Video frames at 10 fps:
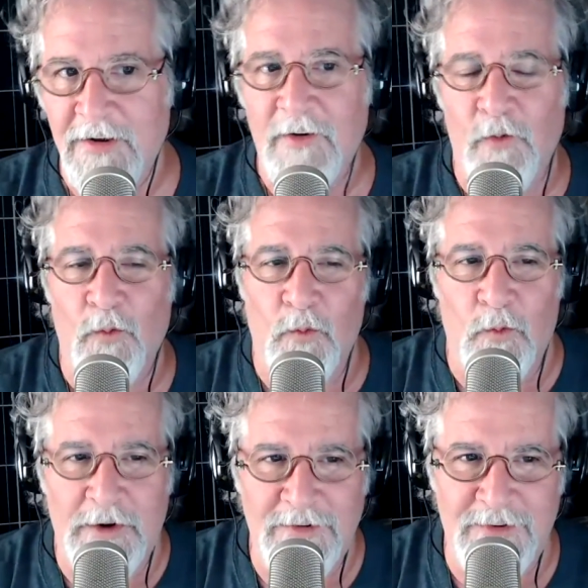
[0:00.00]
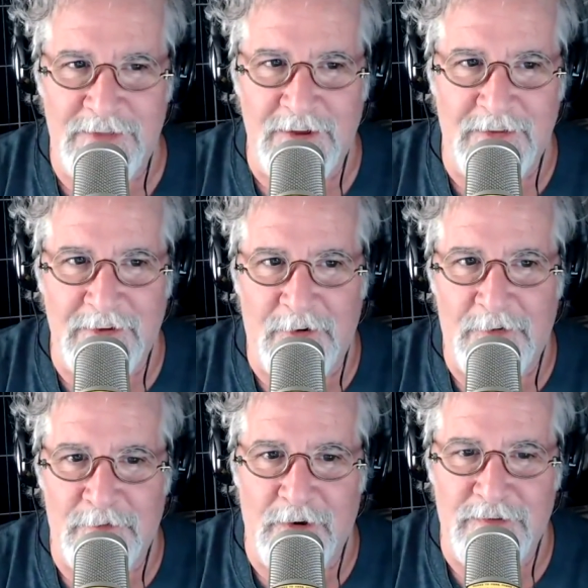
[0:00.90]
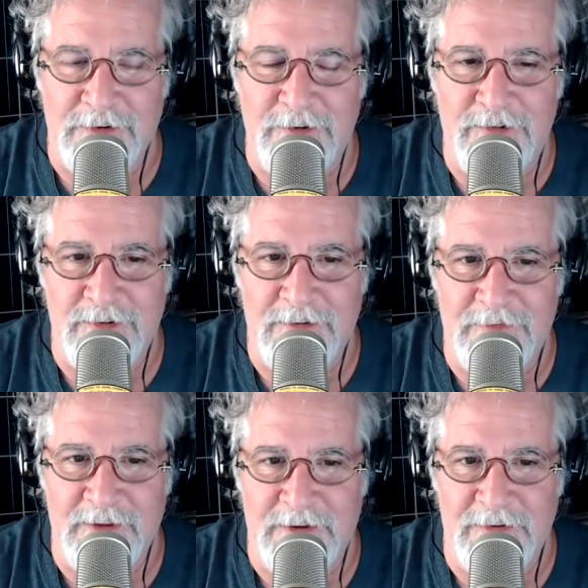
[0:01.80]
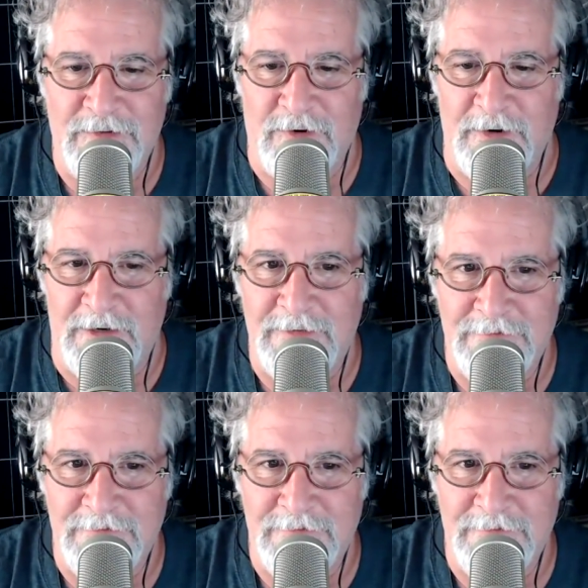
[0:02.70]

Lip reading: What did you think of the resolution of the screen?